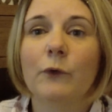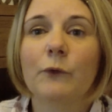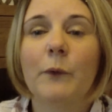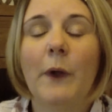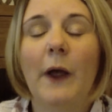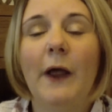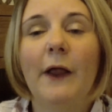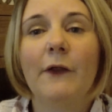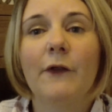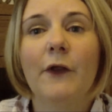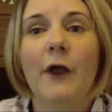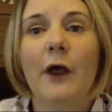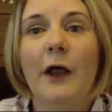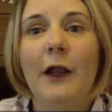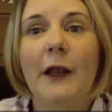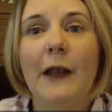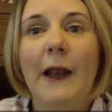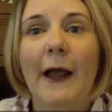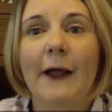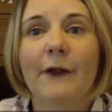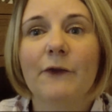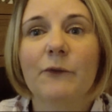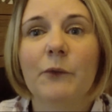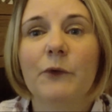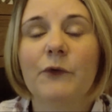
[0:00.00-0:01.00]
when her
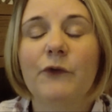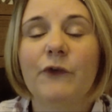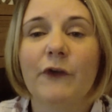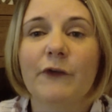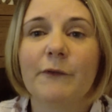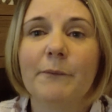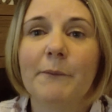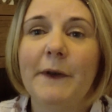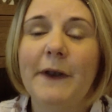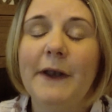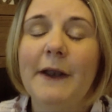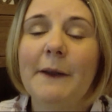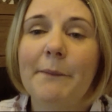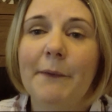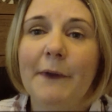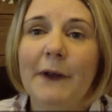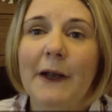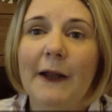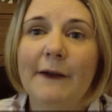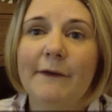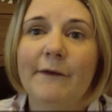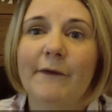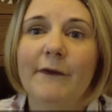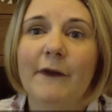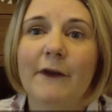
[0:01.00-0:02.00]
legs were just
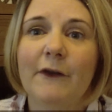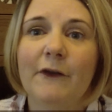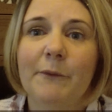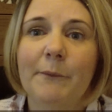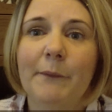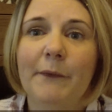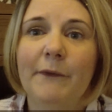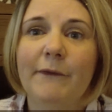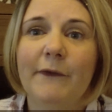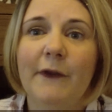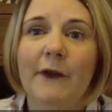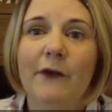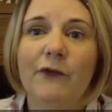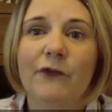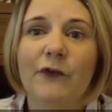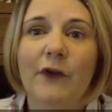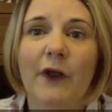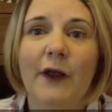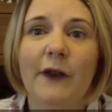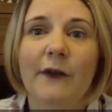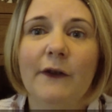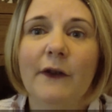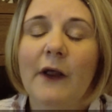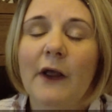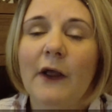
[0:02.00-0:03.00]
manipulated into
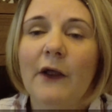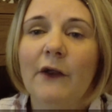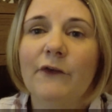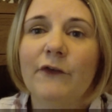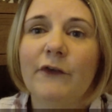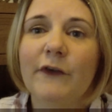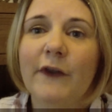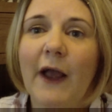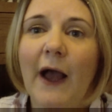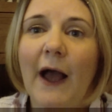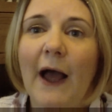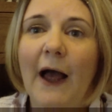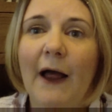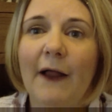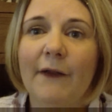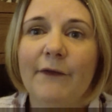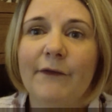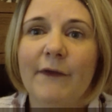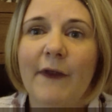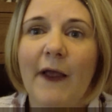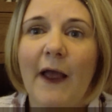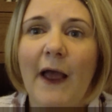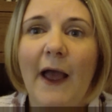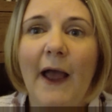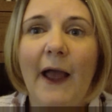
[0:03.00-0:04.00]
position, she had
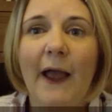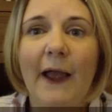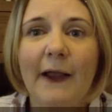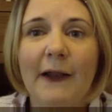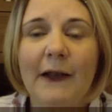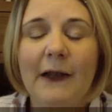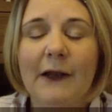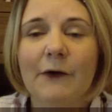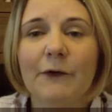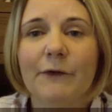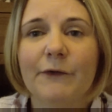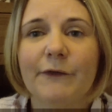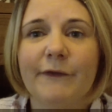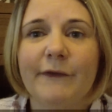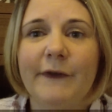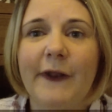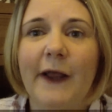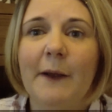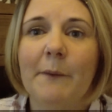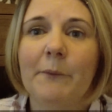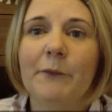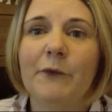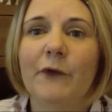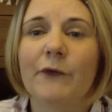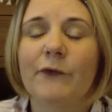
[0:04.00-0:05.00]
a little
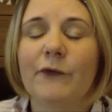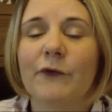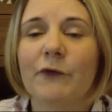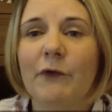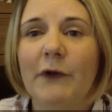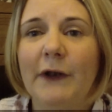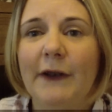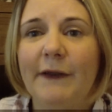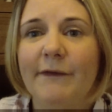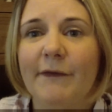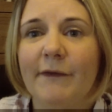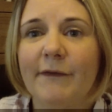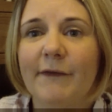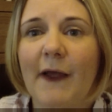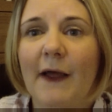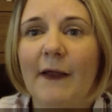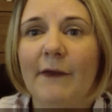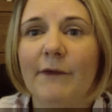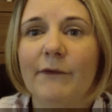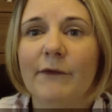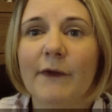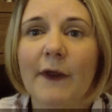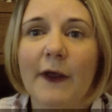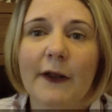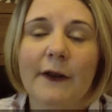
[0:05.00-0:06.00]
snip just to release a
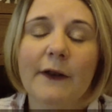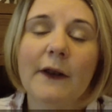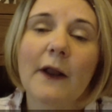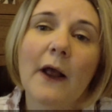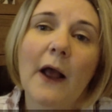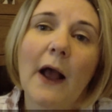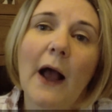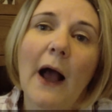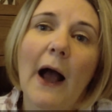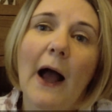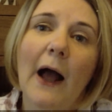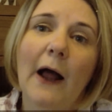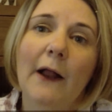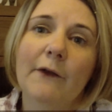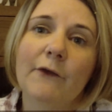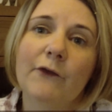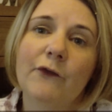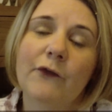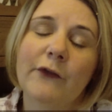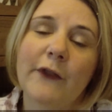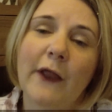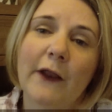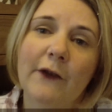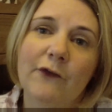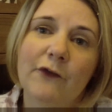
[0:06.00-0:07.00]
tendon and
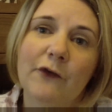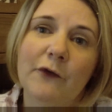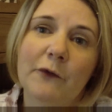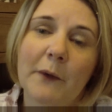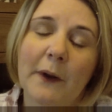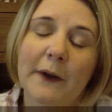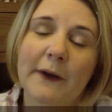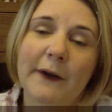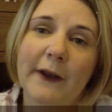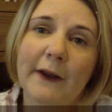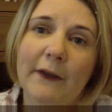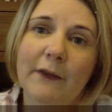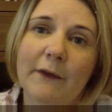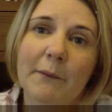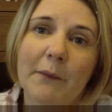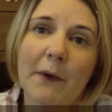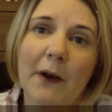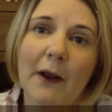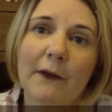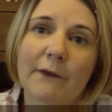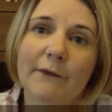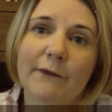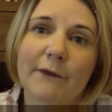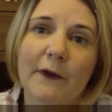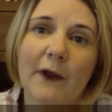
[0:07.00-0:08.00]
then she went in the
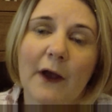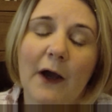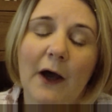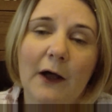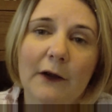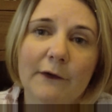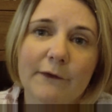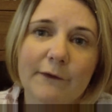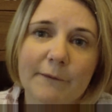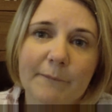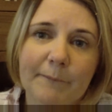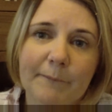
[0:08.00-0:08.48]
plaster cast.